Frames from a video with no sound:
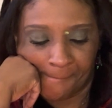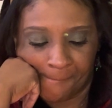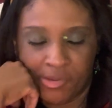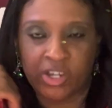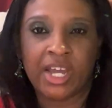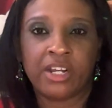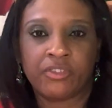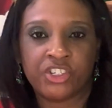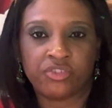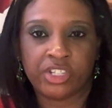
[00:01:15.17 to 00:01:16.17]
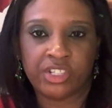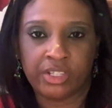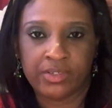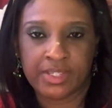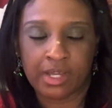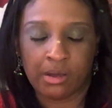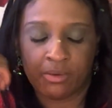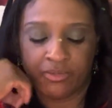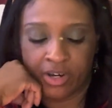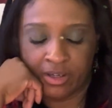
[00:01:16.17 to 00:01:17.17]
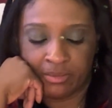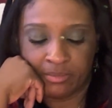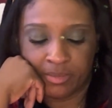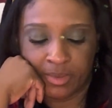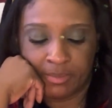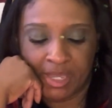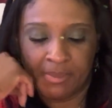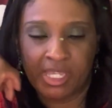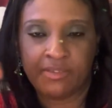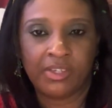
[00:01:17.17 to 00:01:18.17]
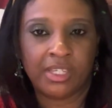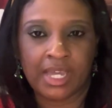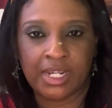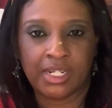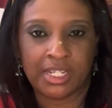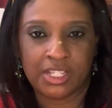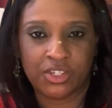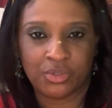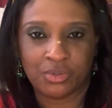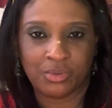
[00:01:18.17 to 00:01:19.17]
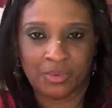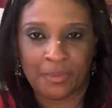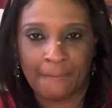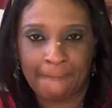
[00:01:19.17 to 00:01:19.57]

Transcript: You're kind of restricting yourself from maybe even getting into,